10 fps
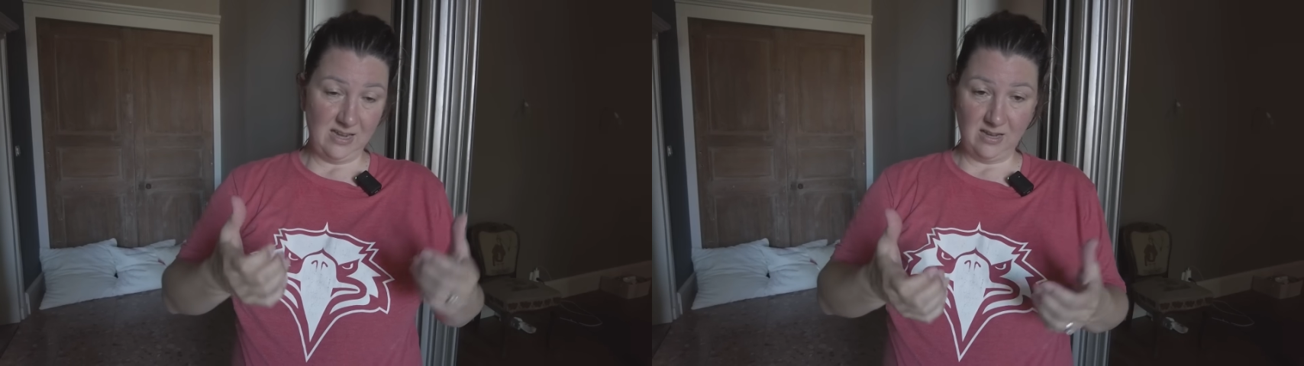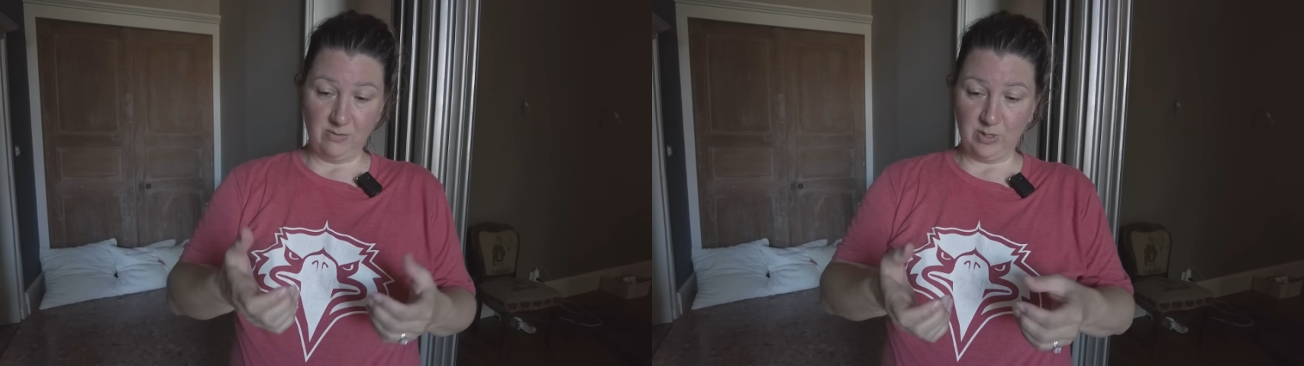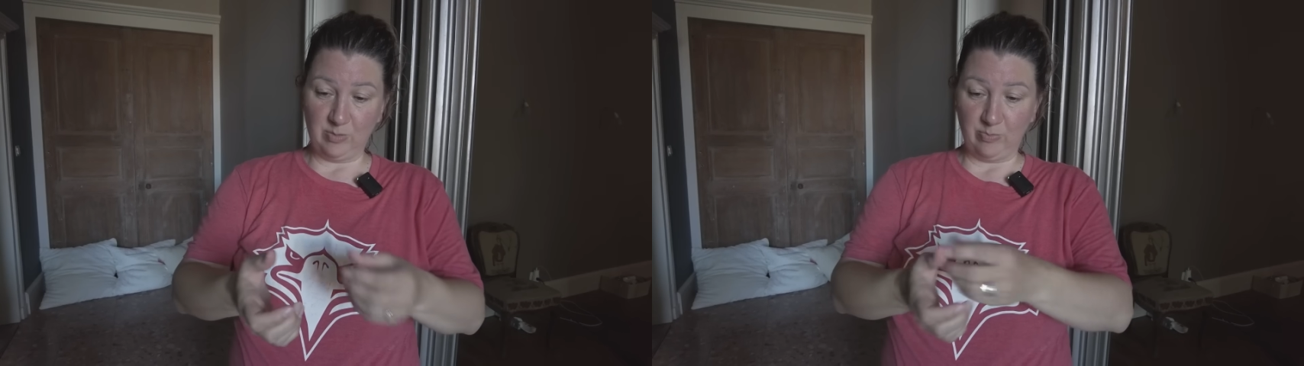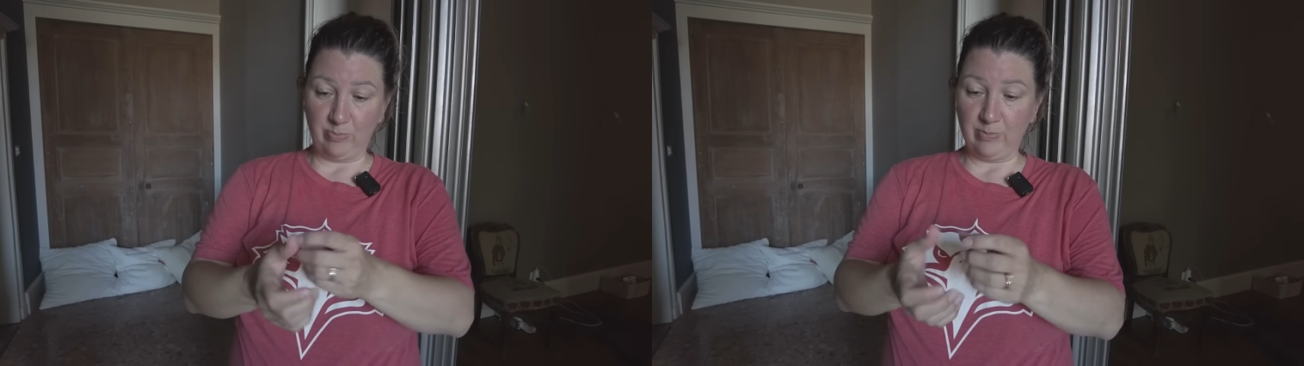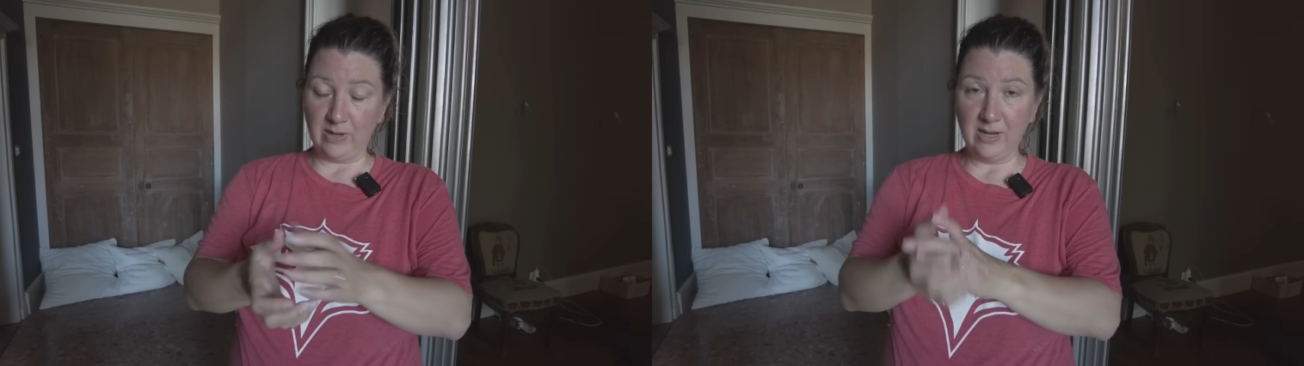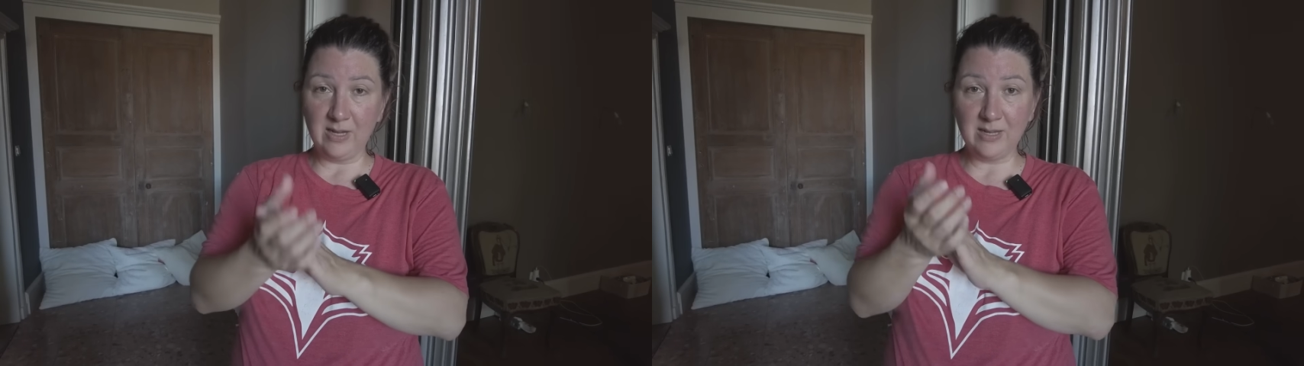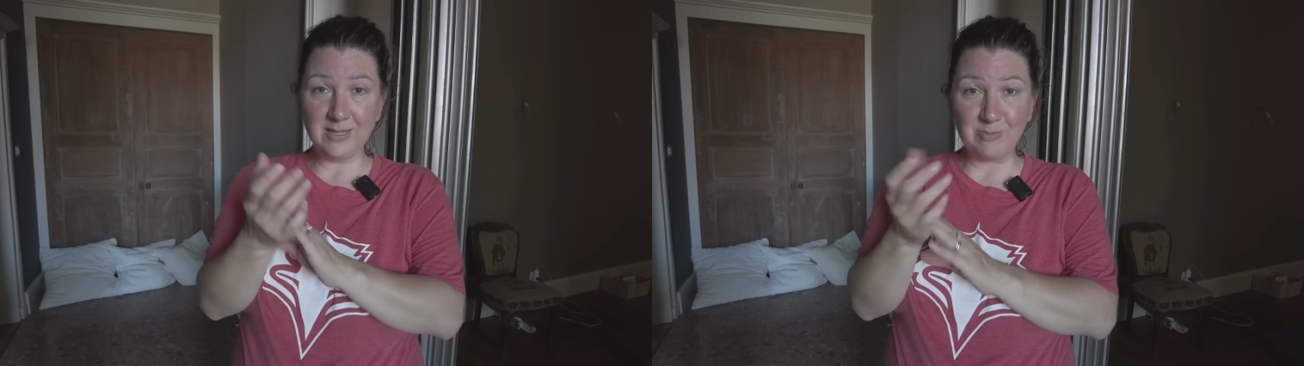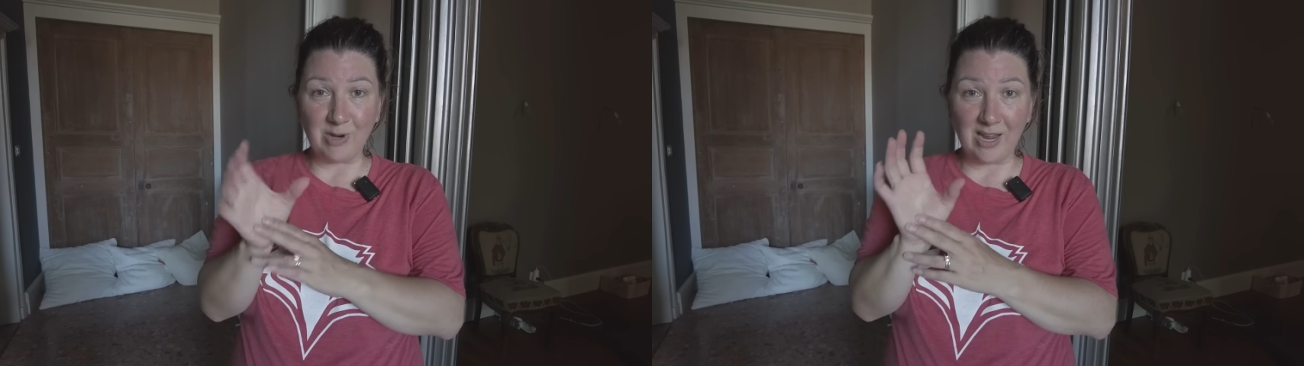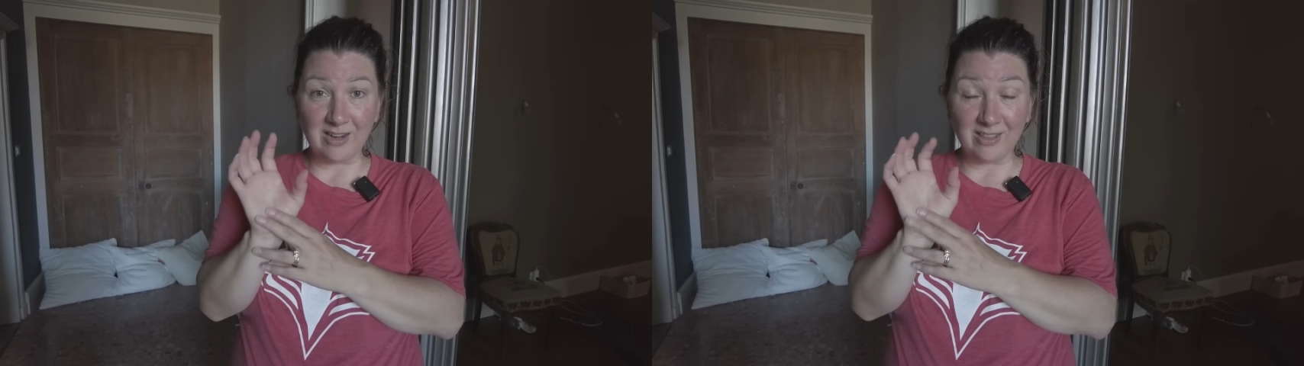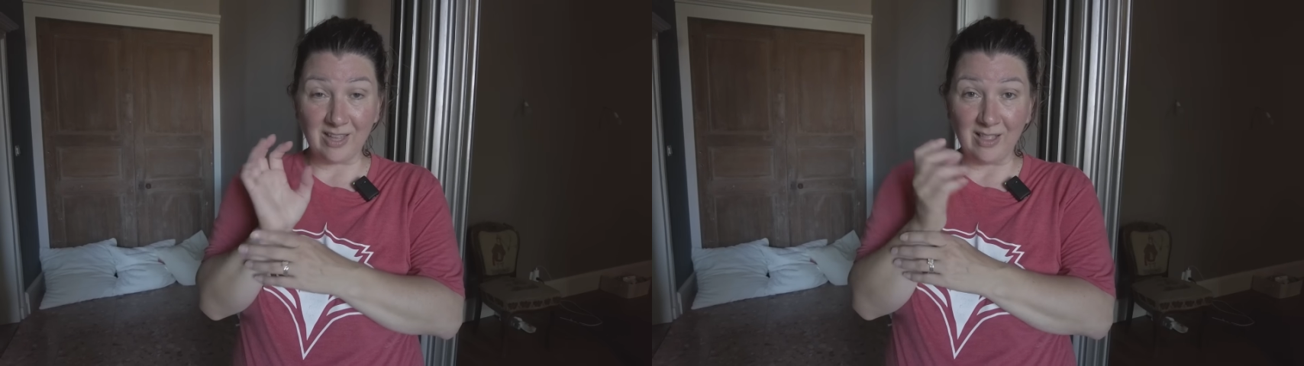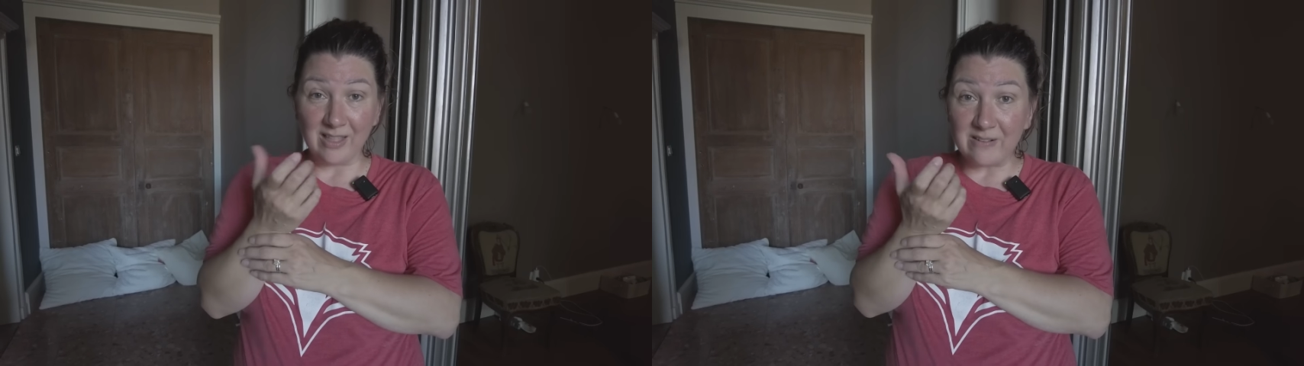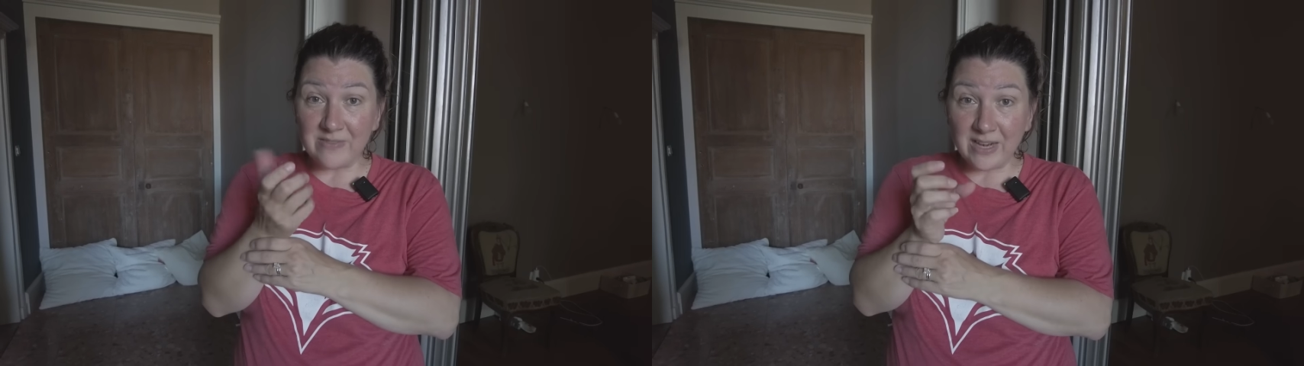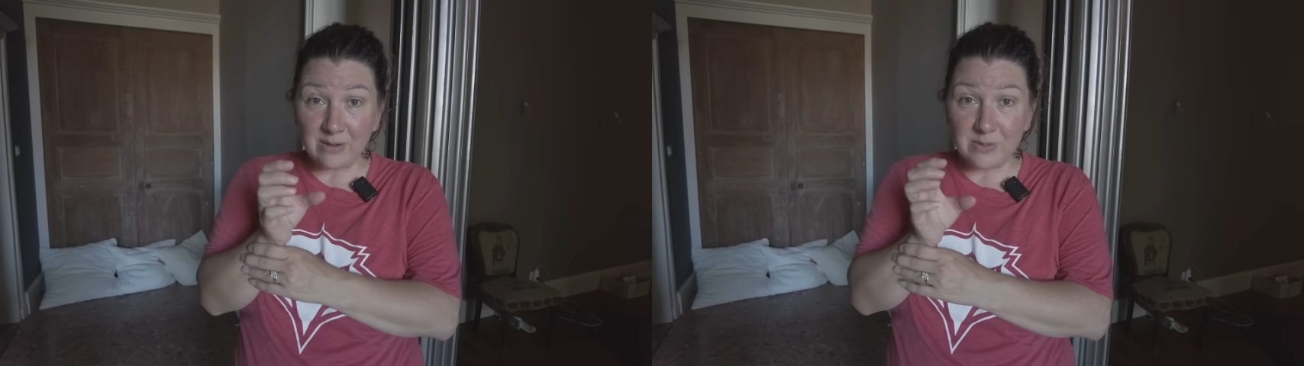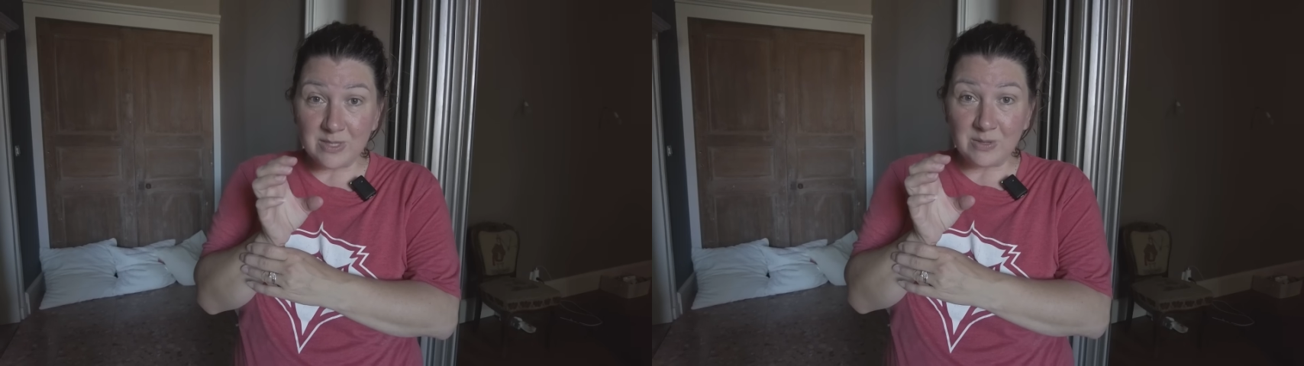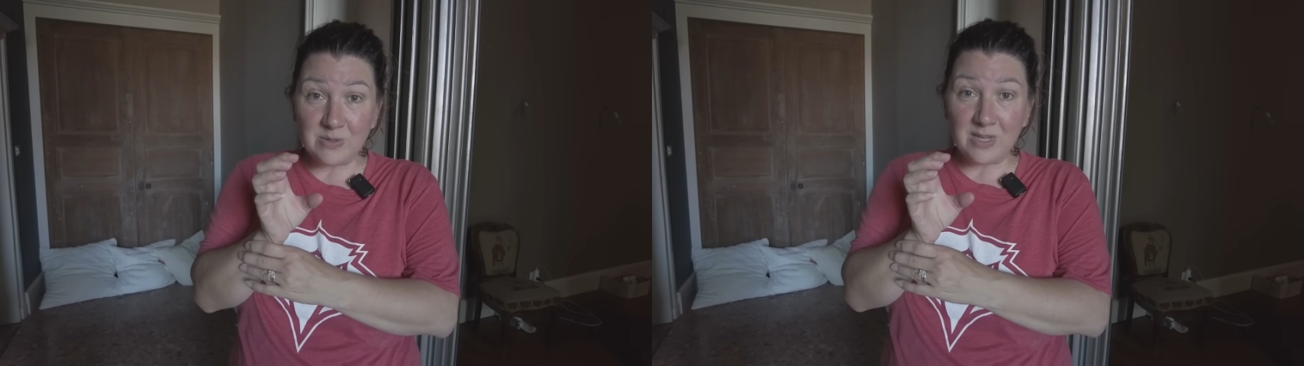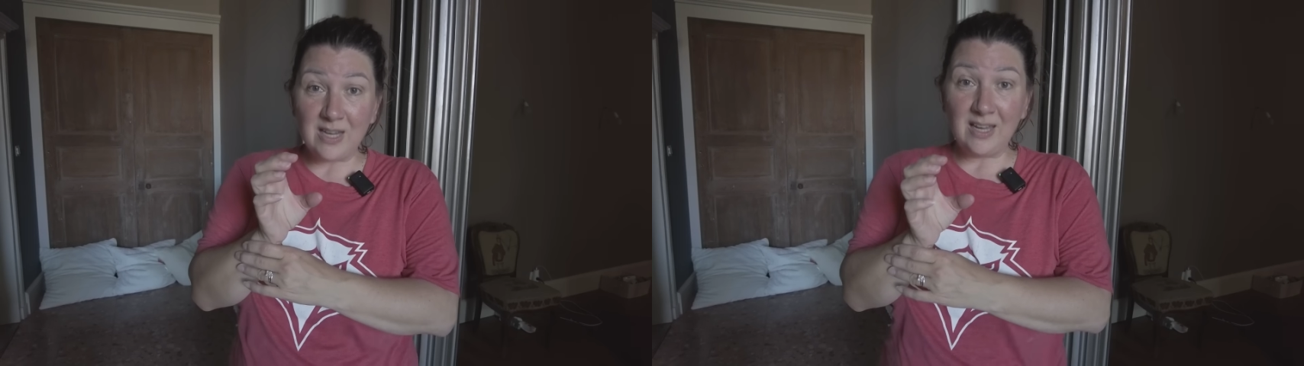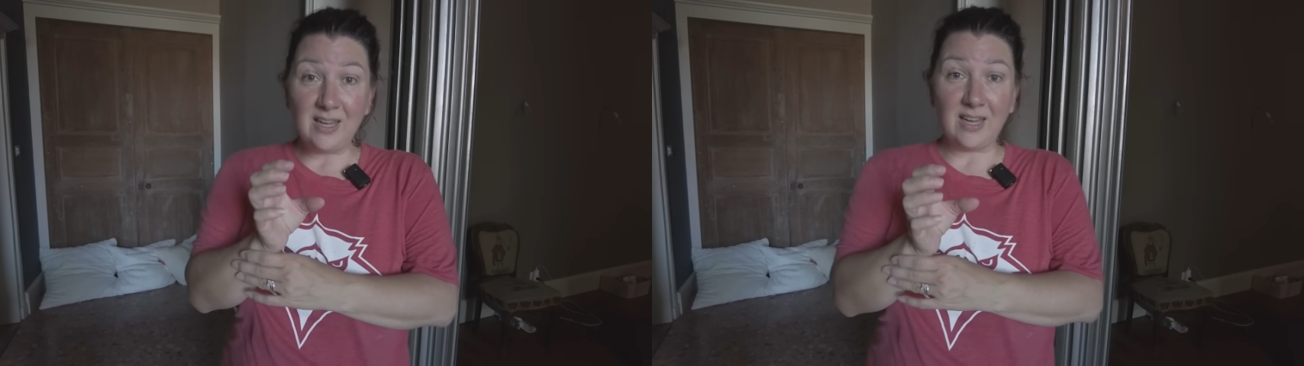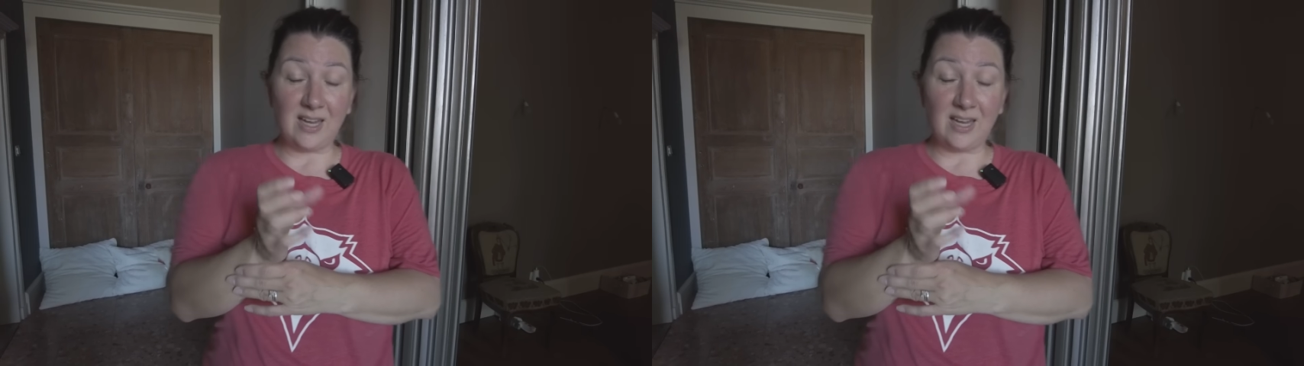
It was spraying onto the glove that I was using,